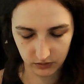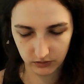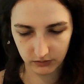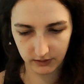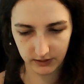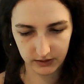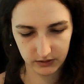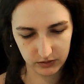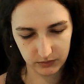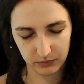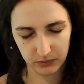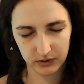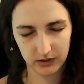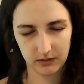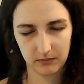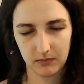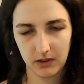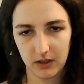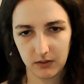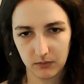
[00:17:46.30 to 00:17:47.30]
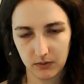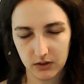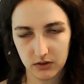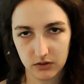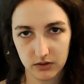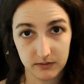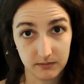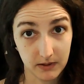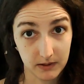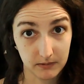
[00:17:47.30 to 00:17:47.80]
like you're already supporting many
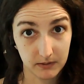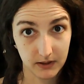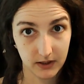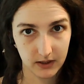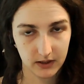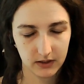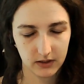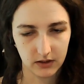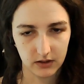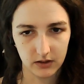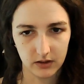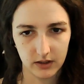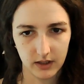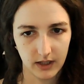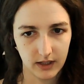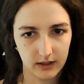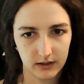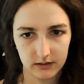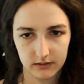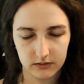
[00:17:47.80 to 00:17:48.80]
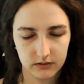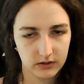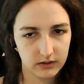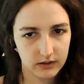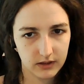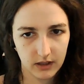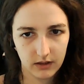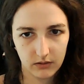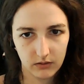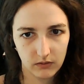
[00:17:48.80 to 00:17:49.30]
ways just by being here and
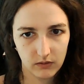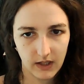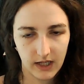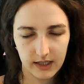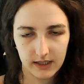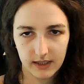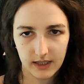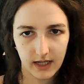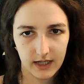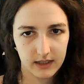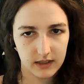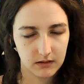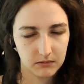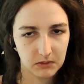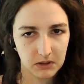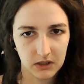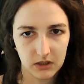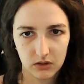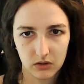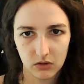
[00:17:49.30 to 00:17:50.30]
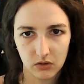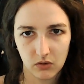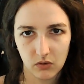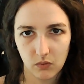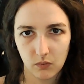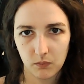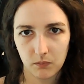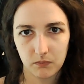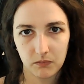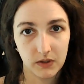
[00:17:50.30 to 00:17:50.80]
just I don't know like a
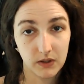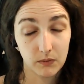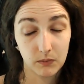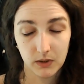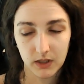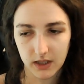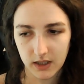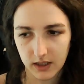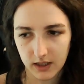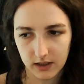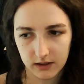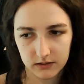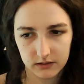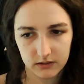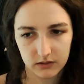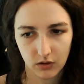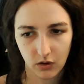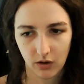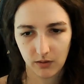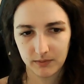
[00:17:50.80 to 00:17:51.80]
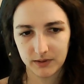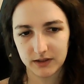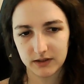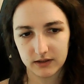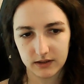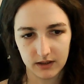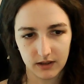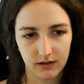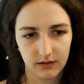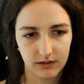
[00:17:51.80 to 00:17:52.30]
video, viewing it,
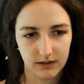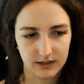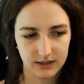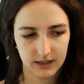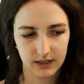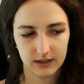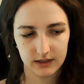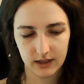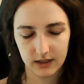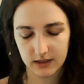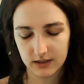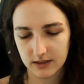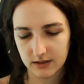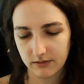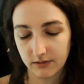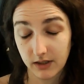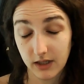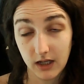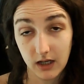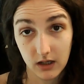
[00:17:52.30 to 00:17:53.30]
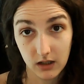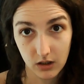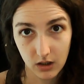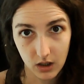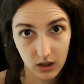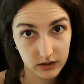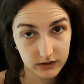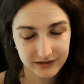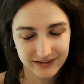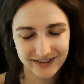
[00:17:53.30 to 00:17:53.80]
commenting, things like that is already a
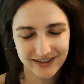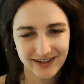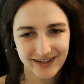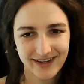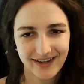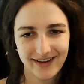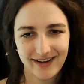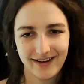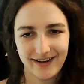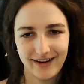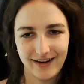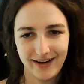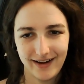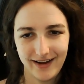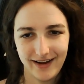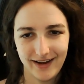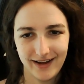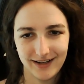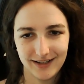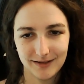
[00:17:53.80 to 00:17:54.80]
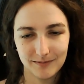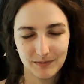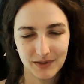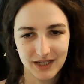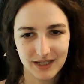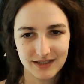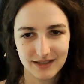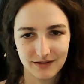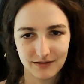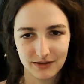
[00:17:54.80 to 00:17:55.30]
lot. And it
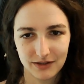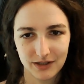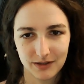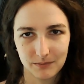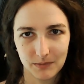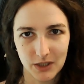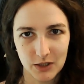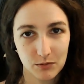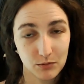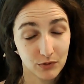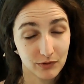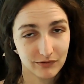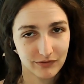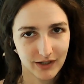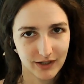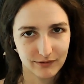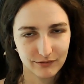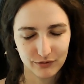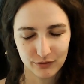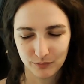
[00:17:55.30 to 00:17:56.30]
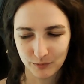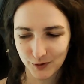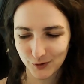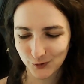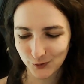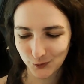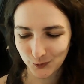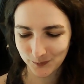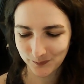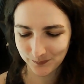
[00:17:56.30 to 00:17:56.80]
makes everything much more fun for
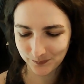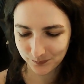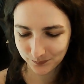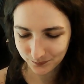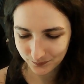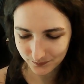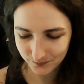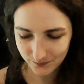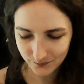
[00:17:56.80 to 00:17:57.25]
me too.